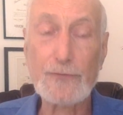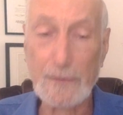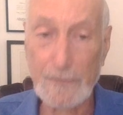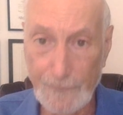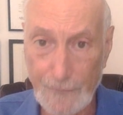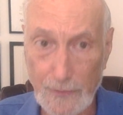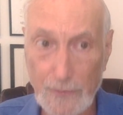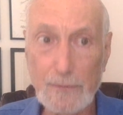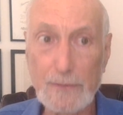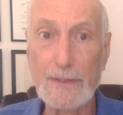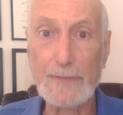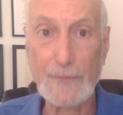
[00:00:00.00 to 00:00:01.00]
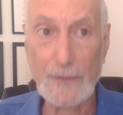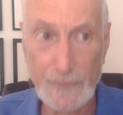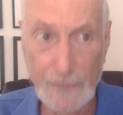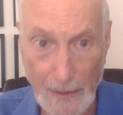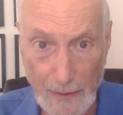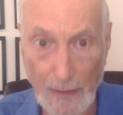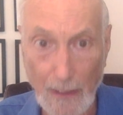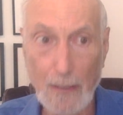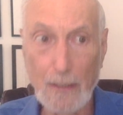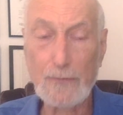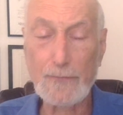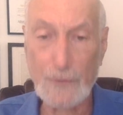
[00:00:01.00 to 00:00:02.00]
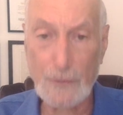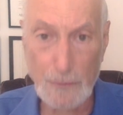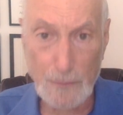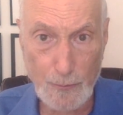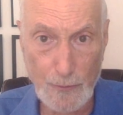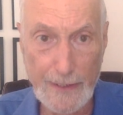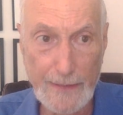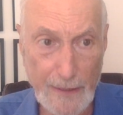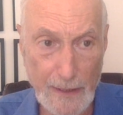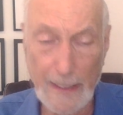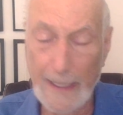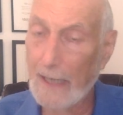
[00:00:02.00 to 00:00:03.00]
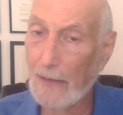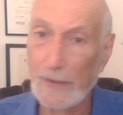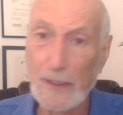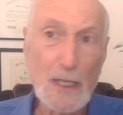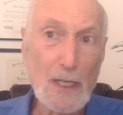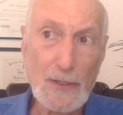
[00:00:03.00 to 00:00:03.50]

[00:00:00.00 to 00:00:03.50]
if you're if it's getting hard for you to breathe in and out,